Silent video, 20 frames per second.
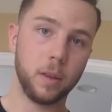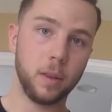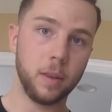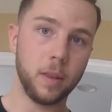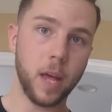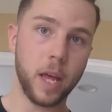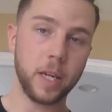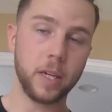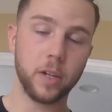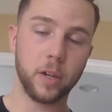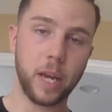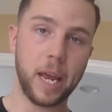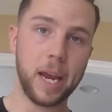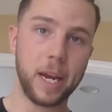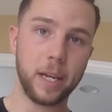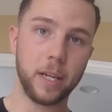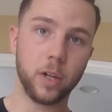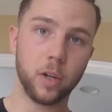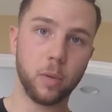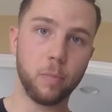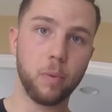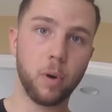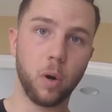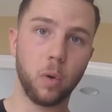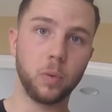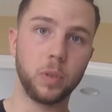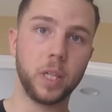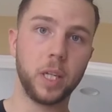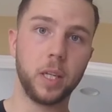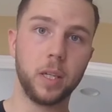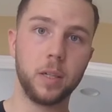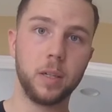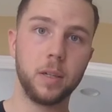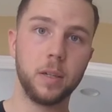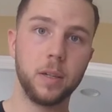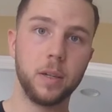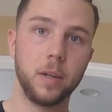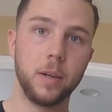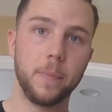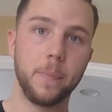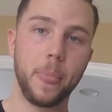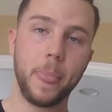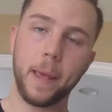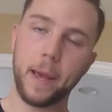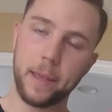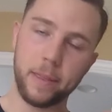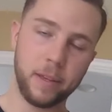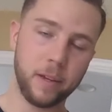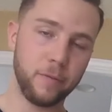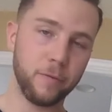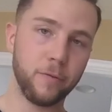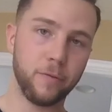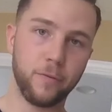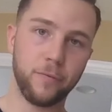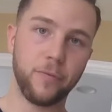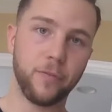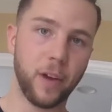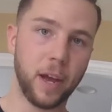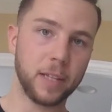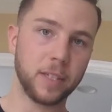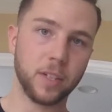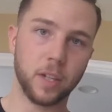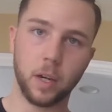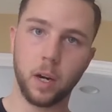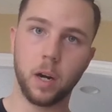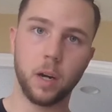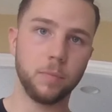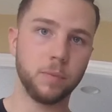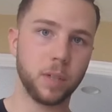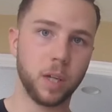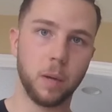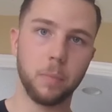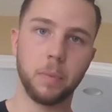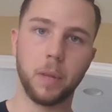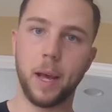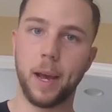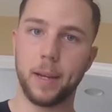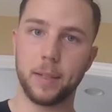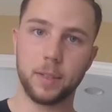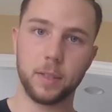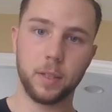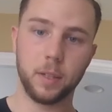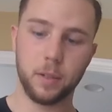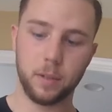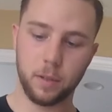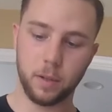then you're hitting your protein, and then fats and carbs come last.